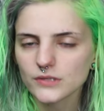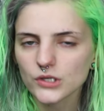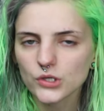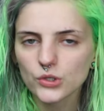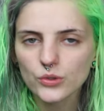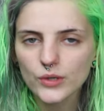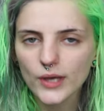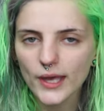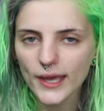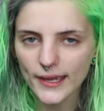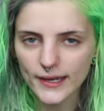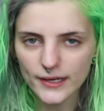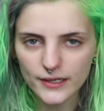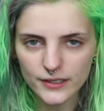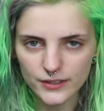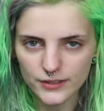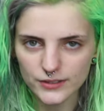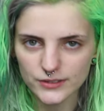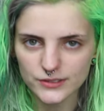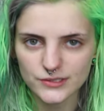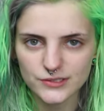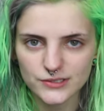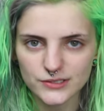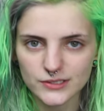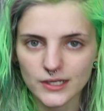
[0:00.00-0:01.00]
who
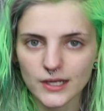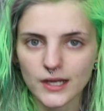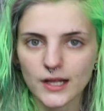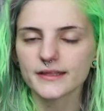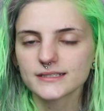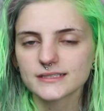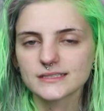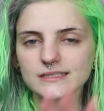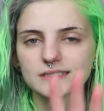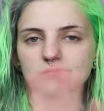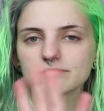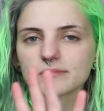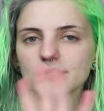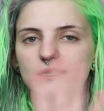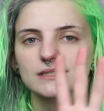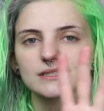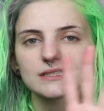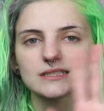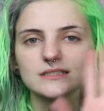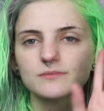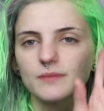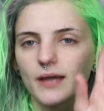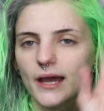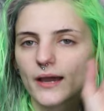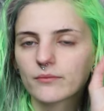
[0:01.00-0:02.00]
cares? This
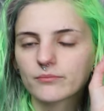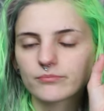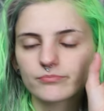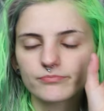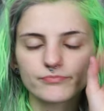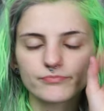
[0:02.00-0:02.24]
is my...